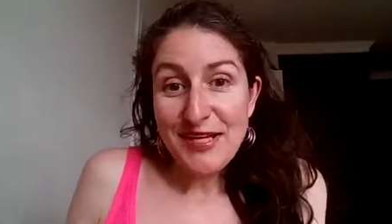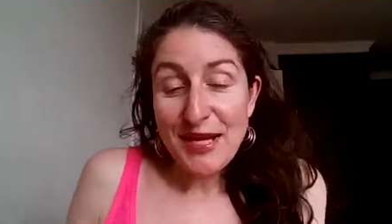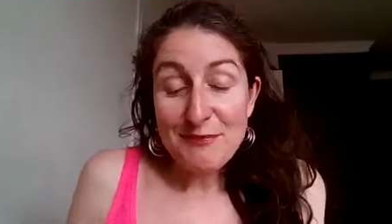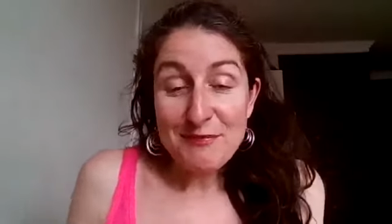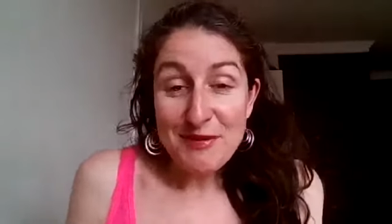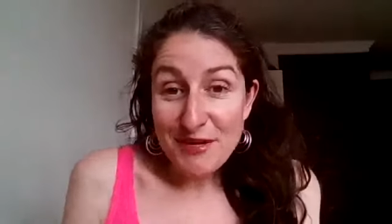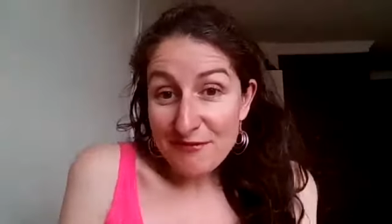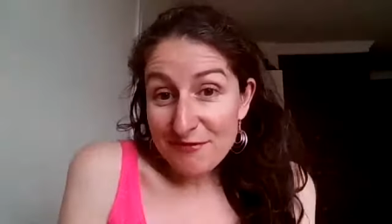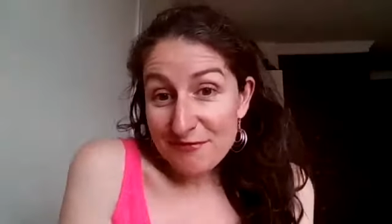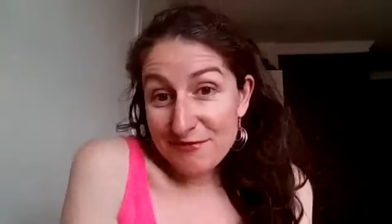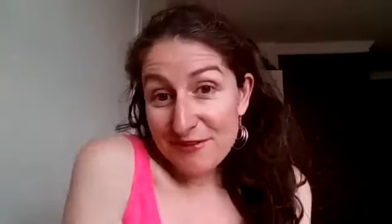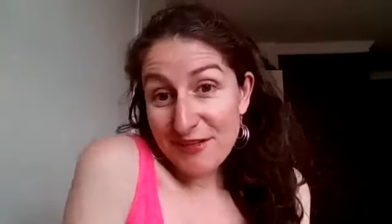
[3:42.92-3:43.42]
I
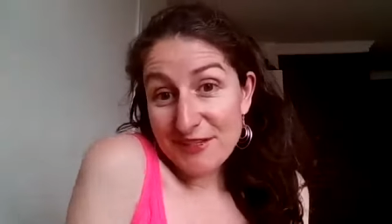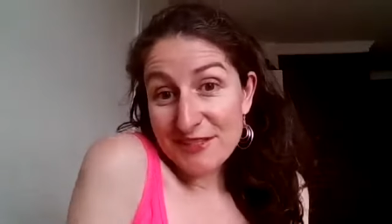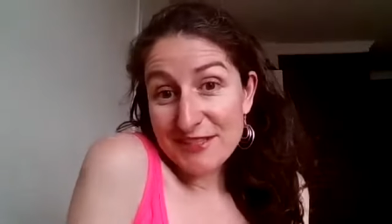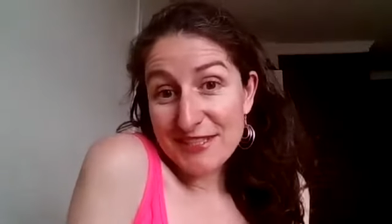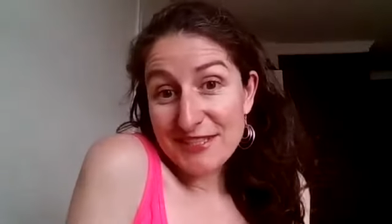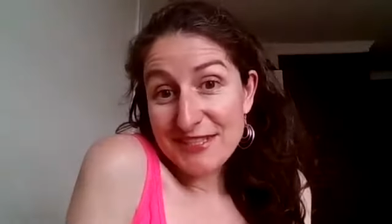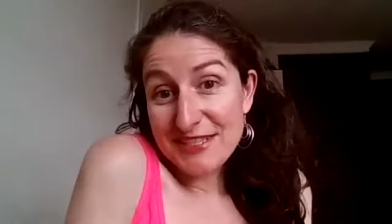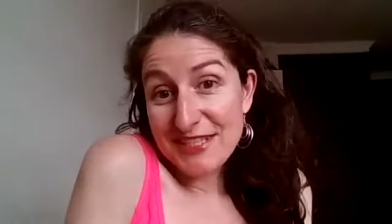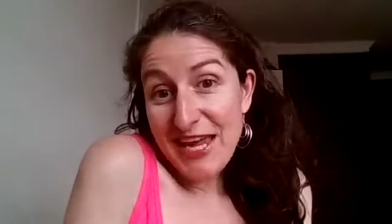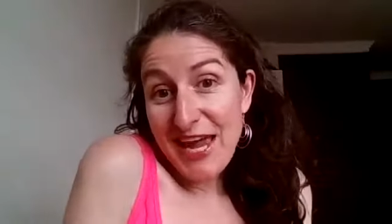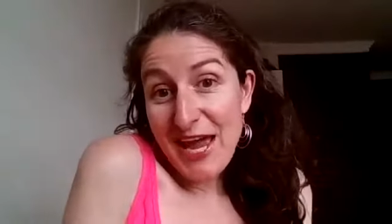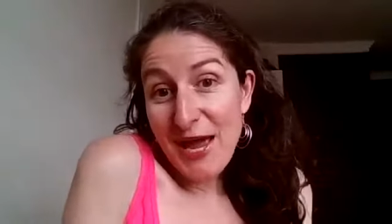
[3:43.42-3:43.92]
may have flunked
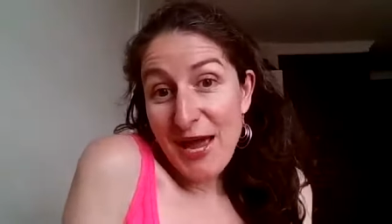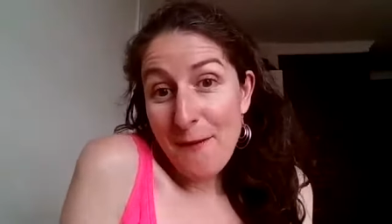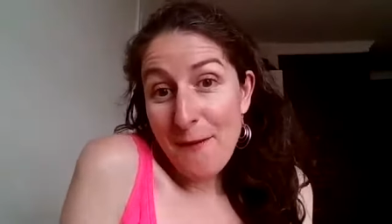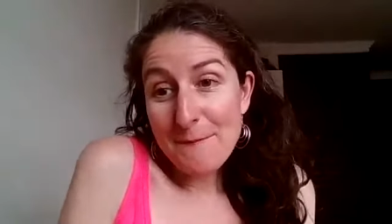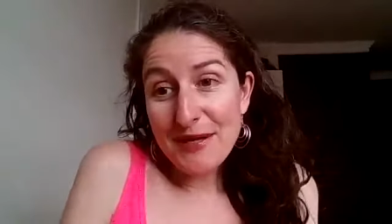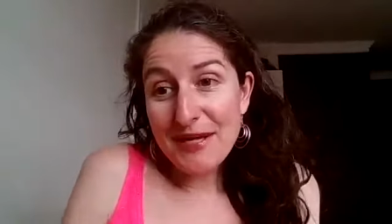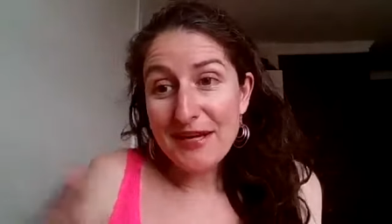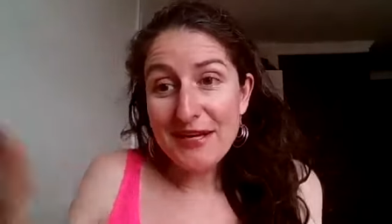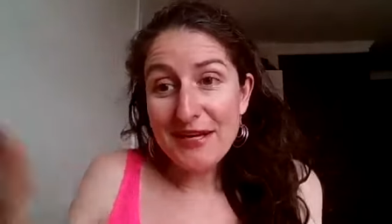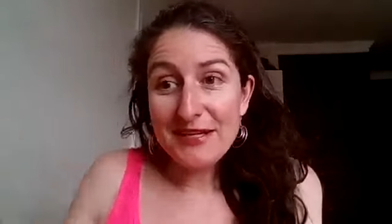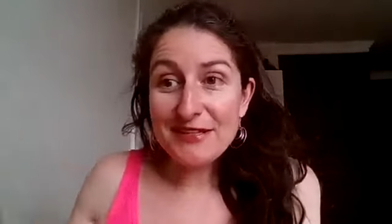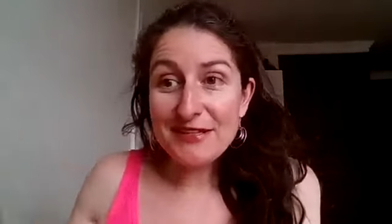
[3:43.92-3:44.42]
at that,
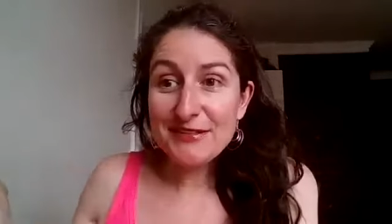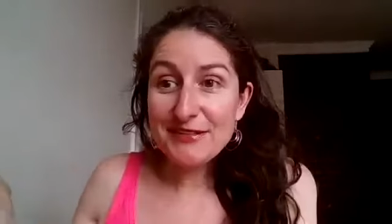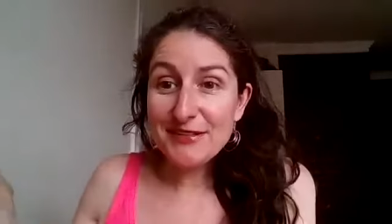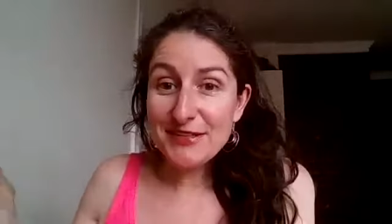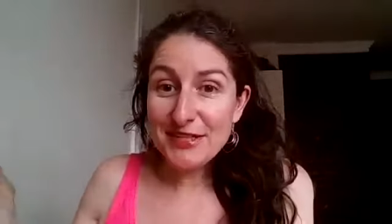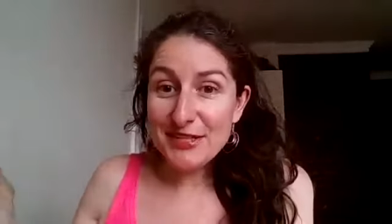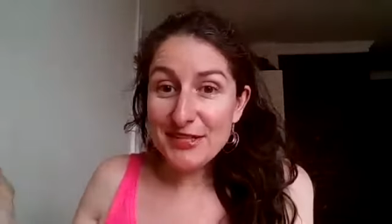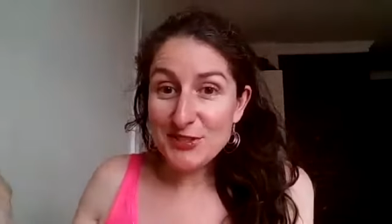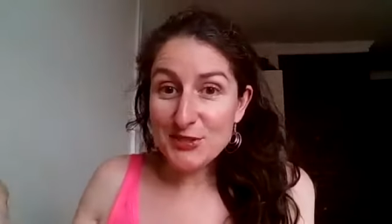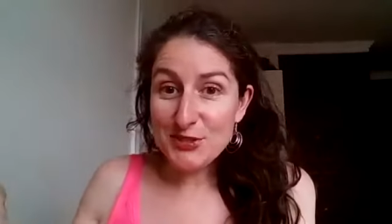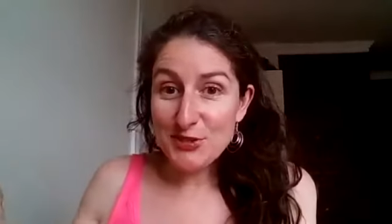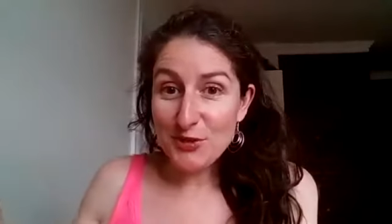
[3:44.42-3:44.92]
but
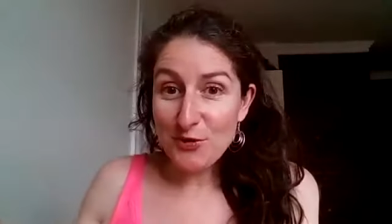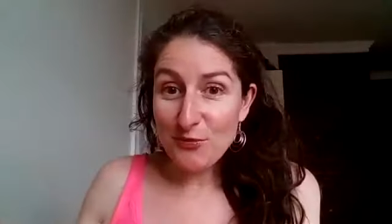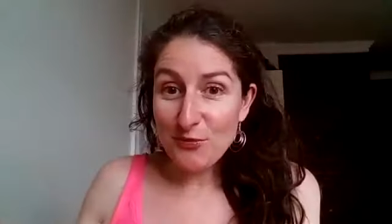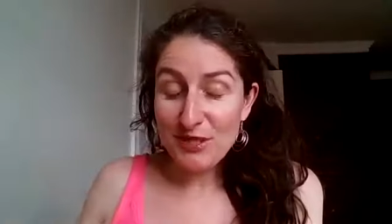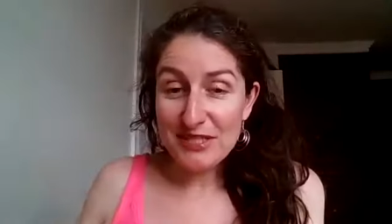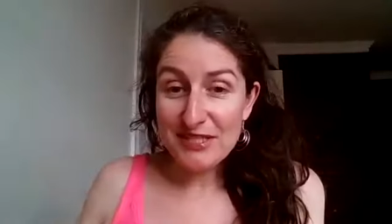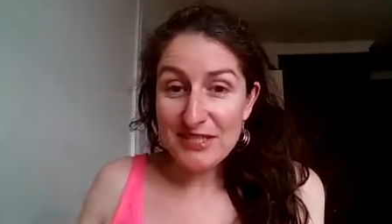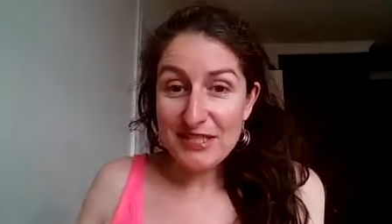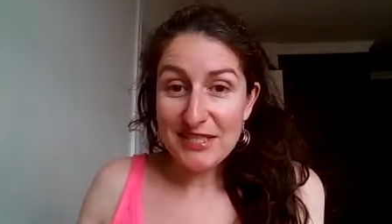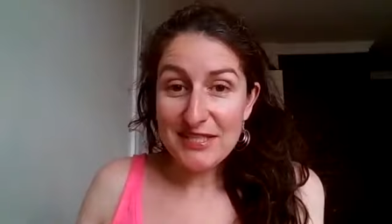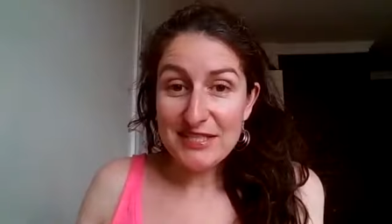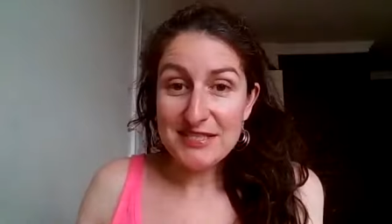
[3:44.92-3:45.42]
in so
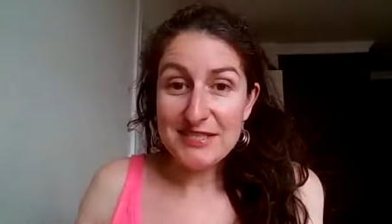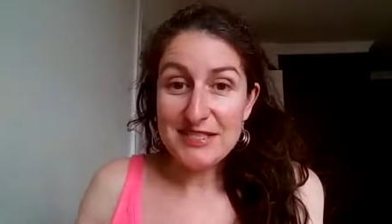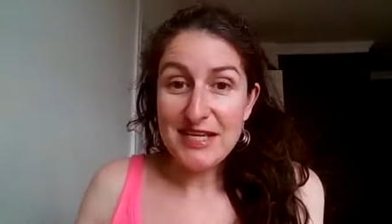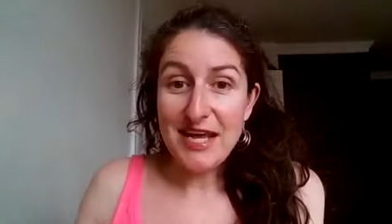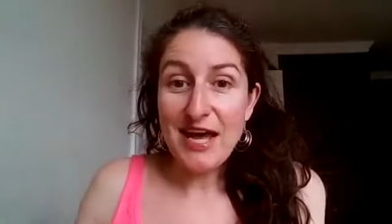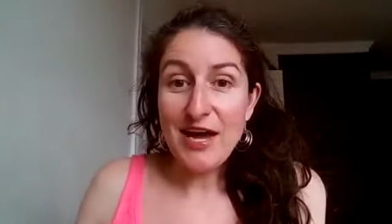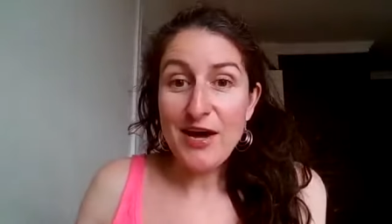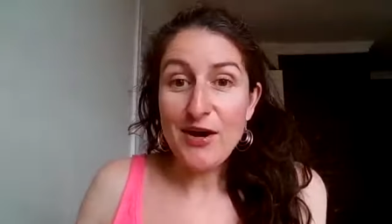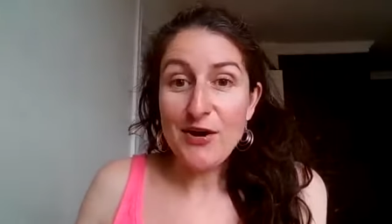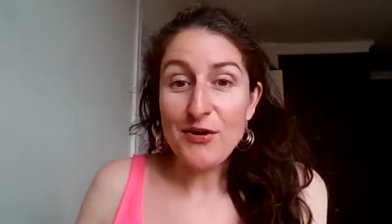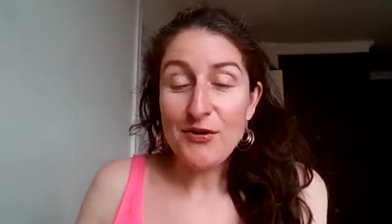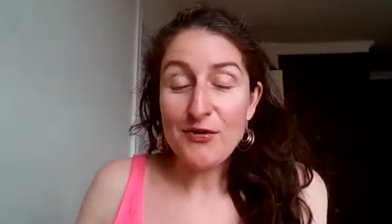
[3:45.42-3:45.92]
many things
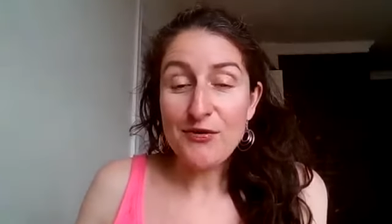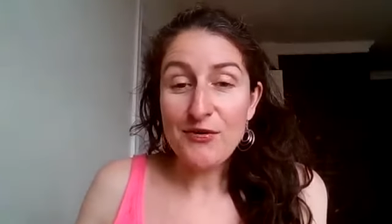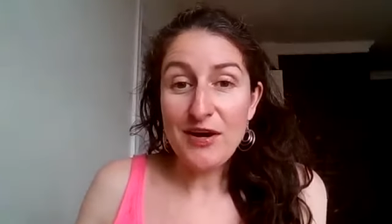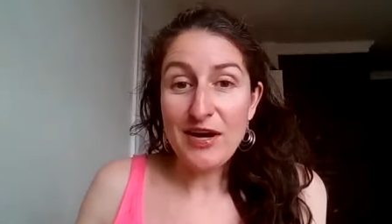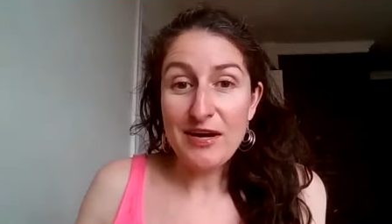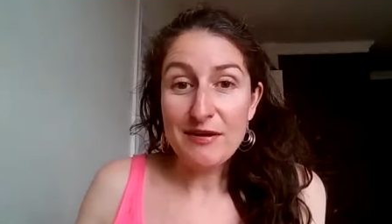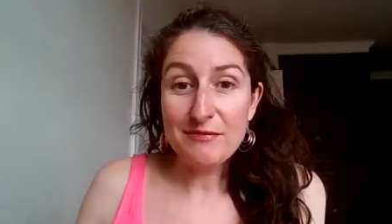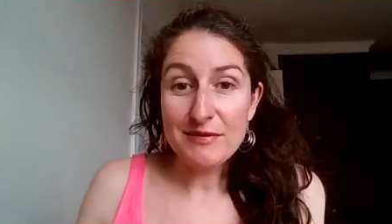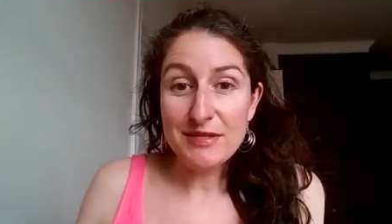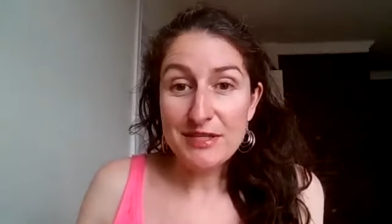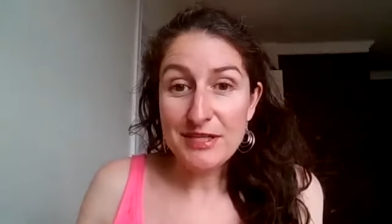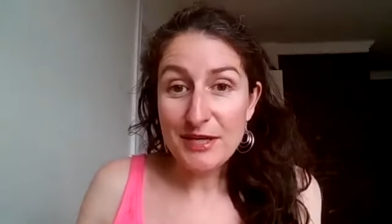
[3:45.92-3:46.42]
now
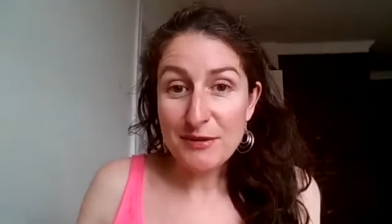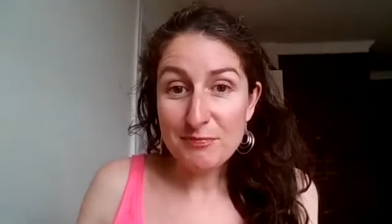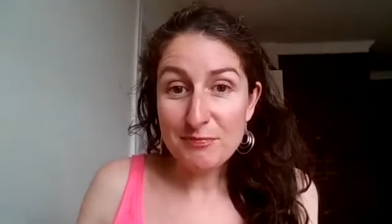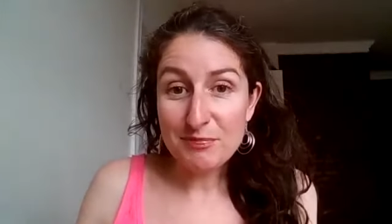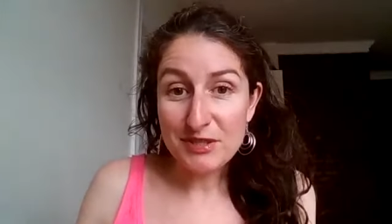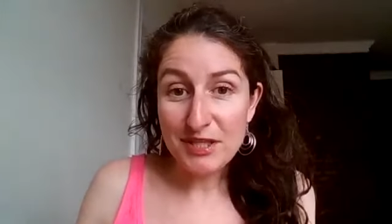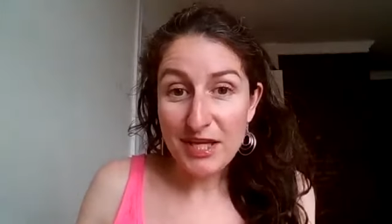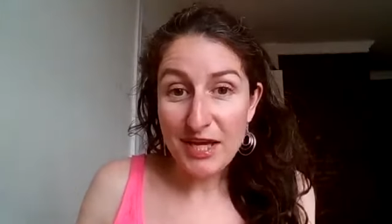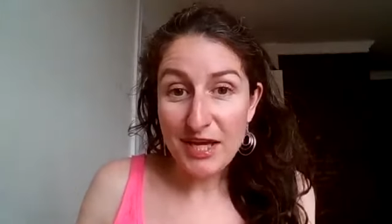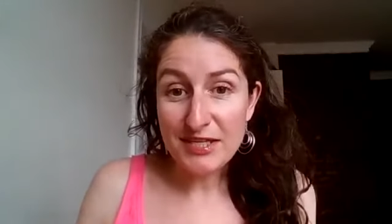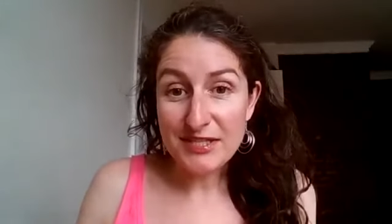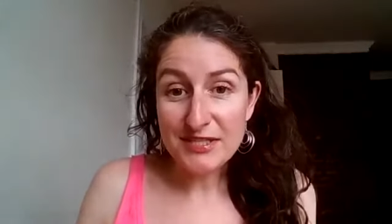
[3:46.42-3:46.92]
I'm an A
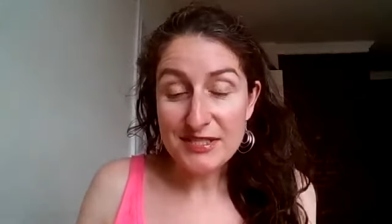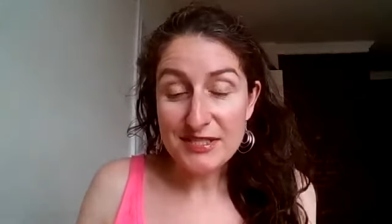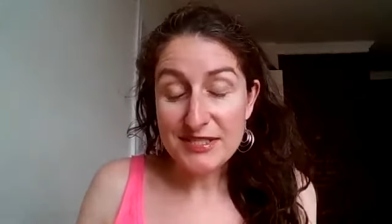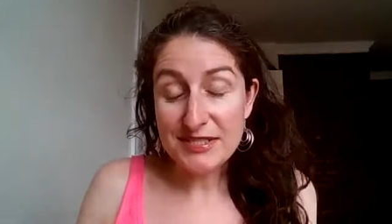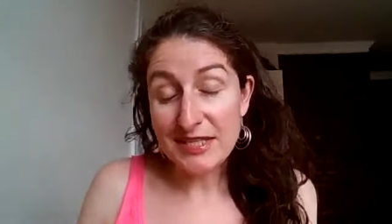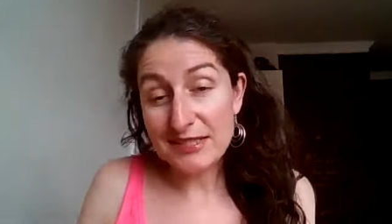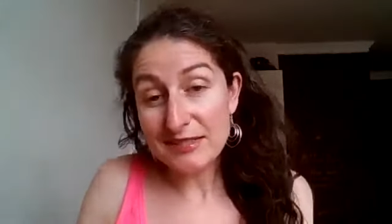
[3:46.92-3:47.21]
plus.